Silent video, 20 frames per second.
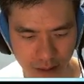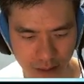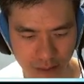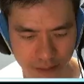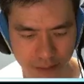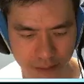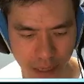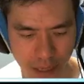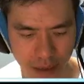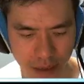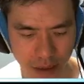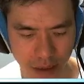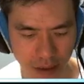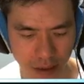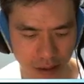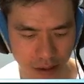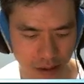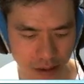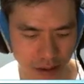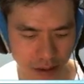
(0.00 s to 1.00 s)
Battle line.
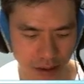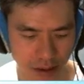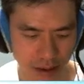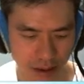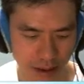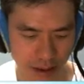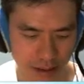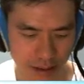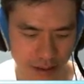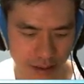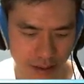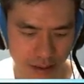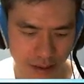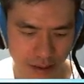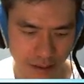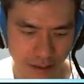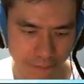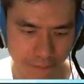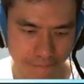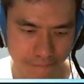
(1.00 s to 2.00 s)
Let's see.
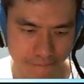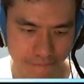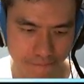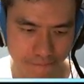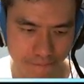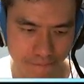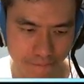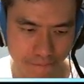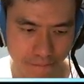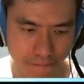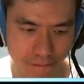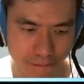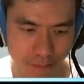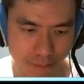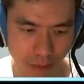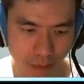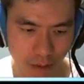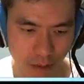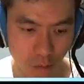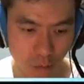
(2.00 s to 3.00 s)

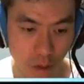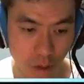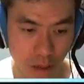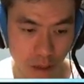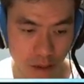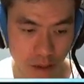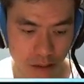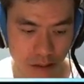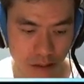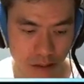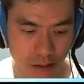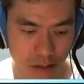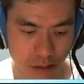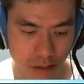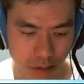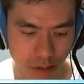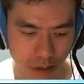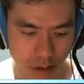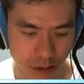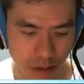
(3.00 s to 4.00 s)
What? Okay.